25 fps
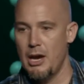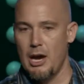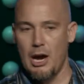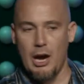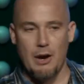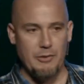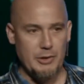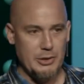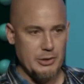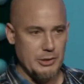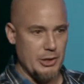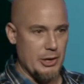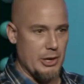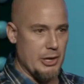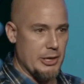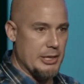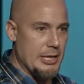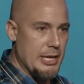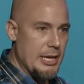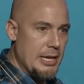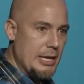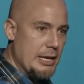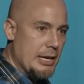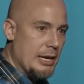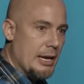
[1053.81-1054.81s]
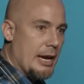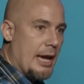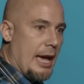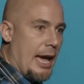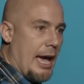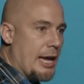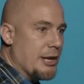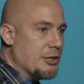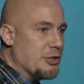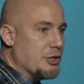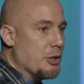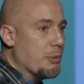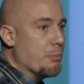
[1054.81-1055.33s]
of a donkey
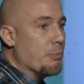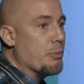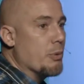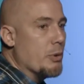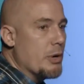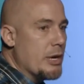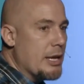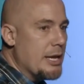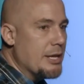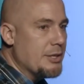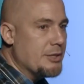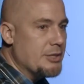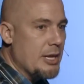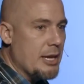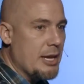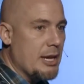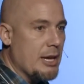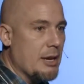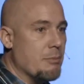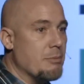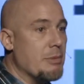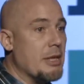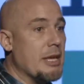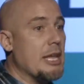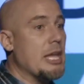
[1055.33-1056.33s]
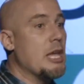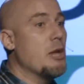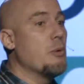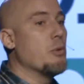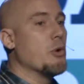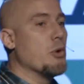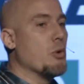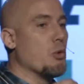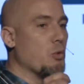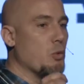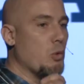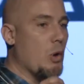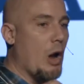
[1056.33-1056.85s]
and to bring it to him that he
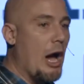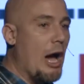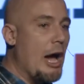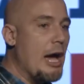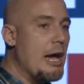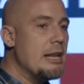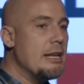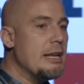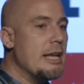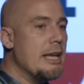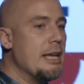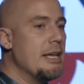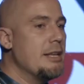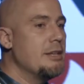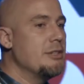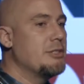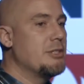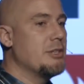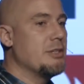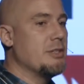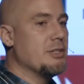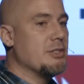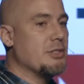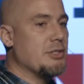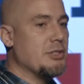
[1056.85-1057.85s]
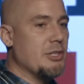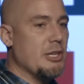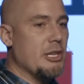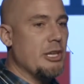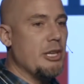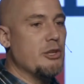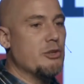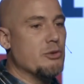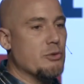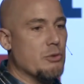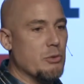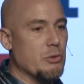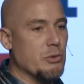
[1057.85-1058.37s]
would ride into the
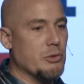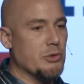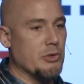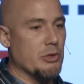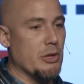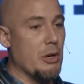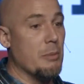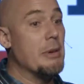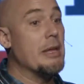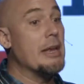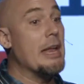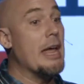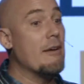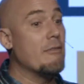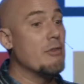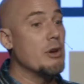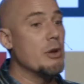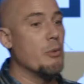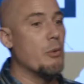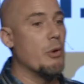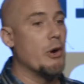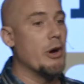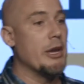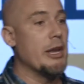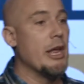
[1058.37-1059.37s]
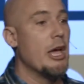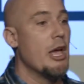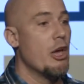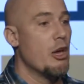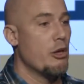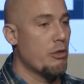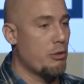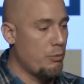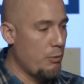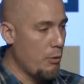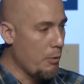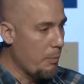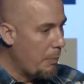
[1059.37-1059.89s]
city Jerusalem and everyone
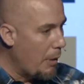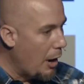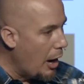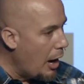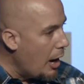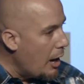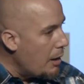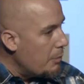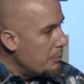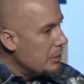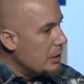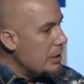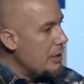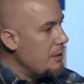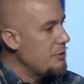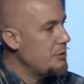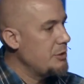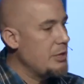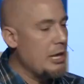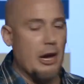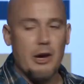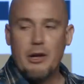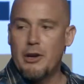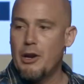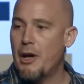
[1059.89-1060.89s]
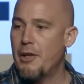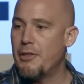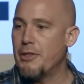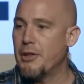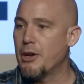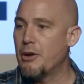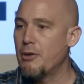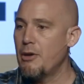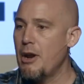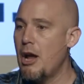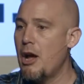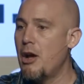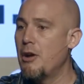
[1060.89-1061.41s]
threw palm leaves down on the
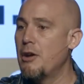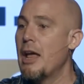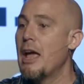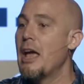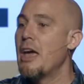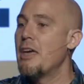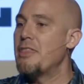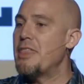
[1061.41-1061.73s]
ground.